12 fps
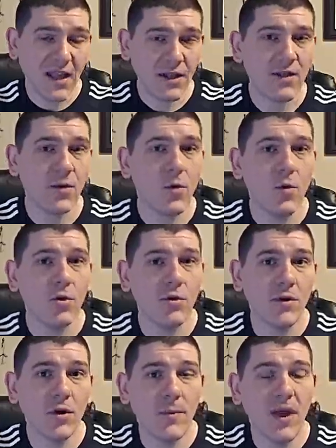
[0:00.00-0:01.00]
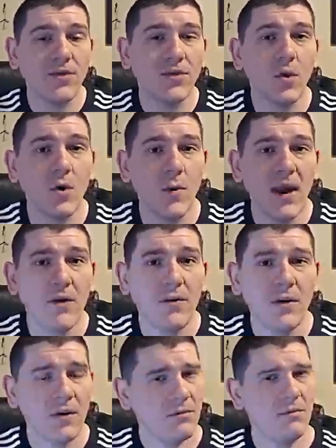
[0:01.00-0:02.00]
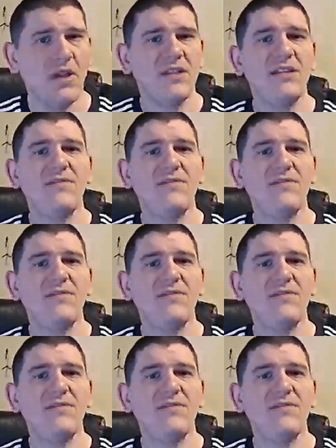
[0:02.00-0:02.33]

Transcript: the corner they're about to go around, it's even